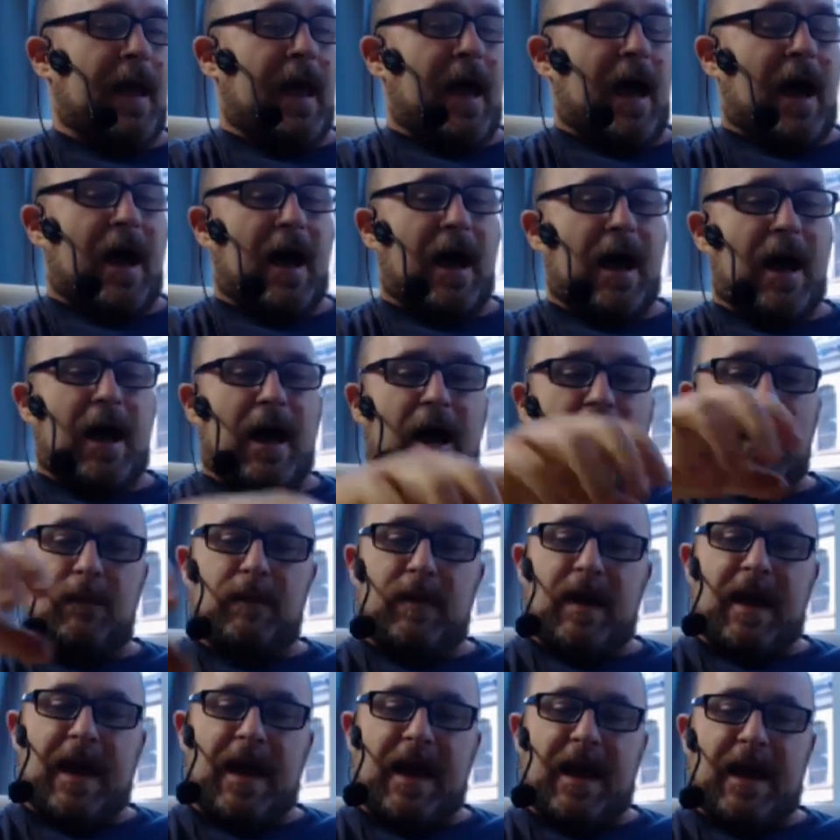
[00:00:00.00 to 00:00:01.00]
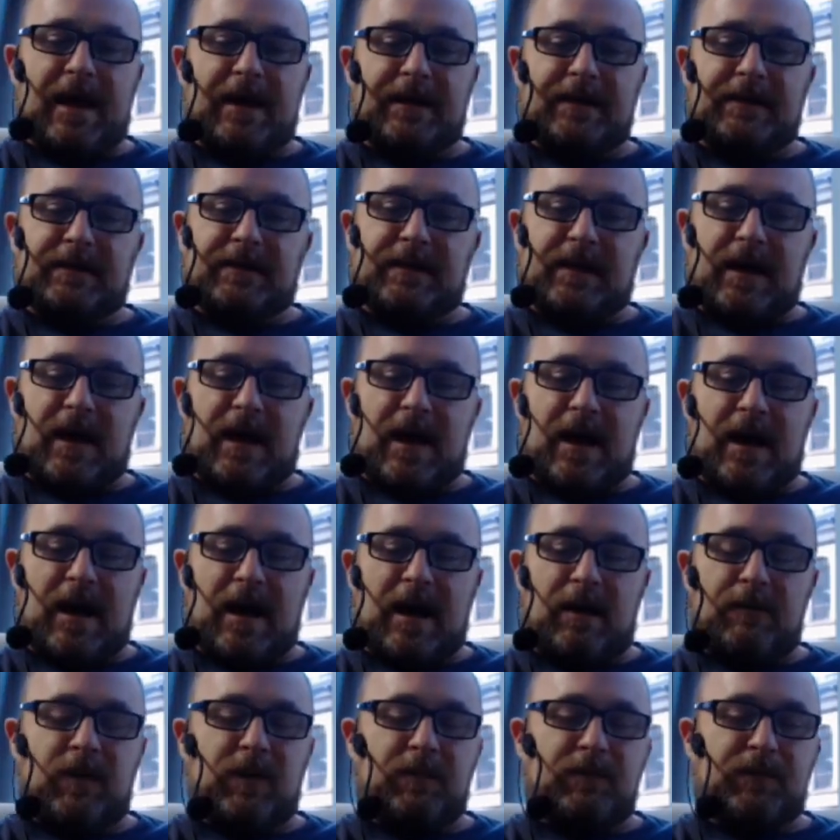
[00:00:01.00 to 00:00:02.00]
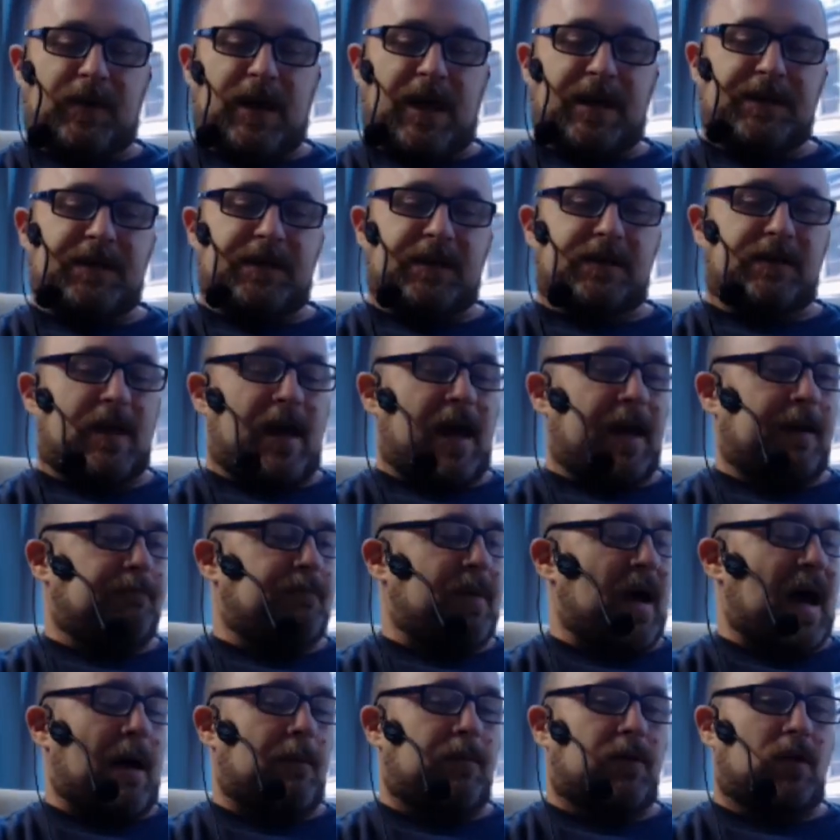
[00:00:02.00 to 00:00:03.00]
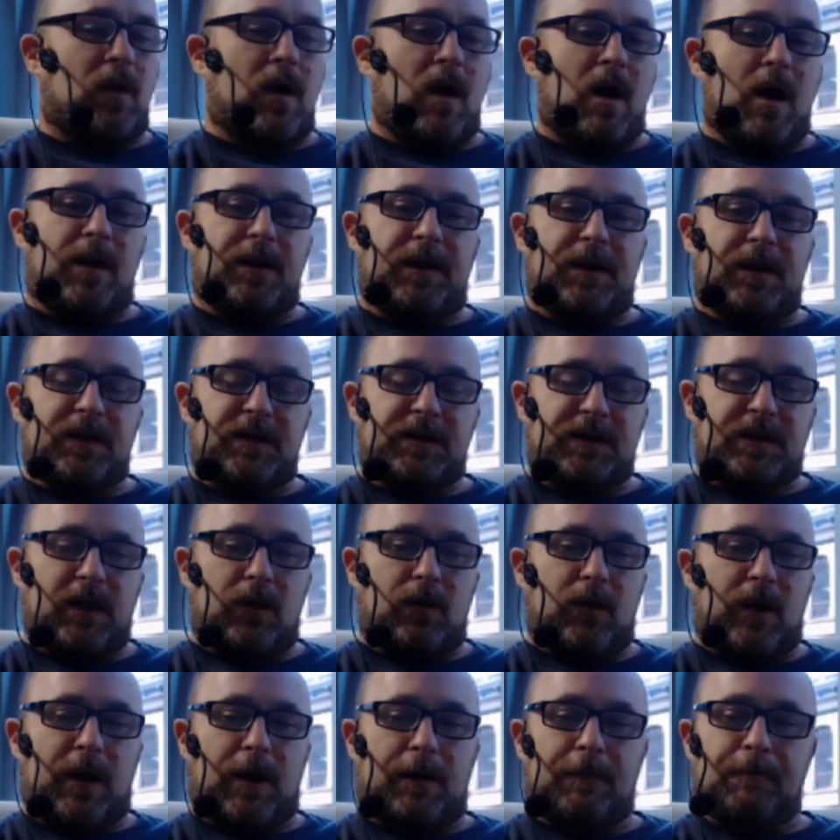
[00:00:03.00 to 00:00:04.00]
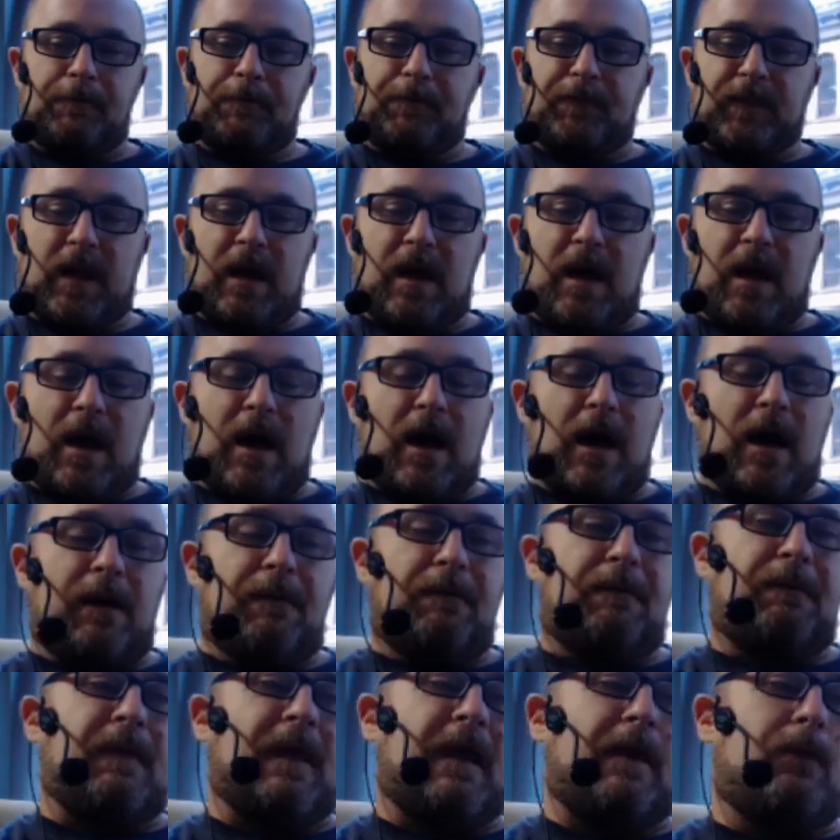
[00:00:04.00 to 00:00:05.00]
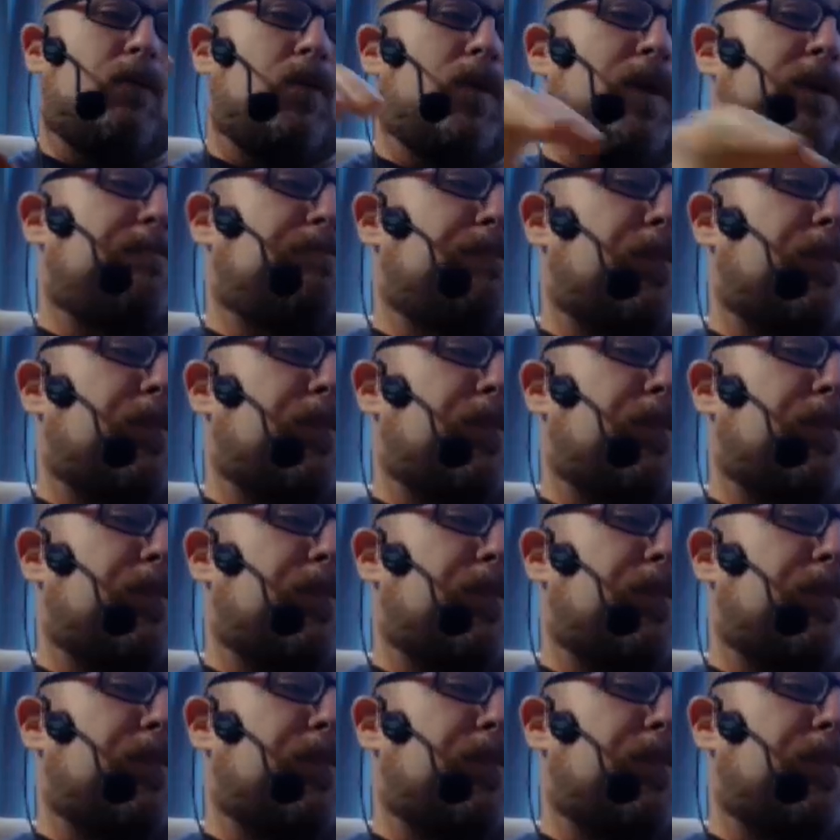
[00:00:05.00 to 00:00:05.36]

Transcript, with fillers: Uh, um, and uh, um, in places like Babylon and Assyria, uh, they would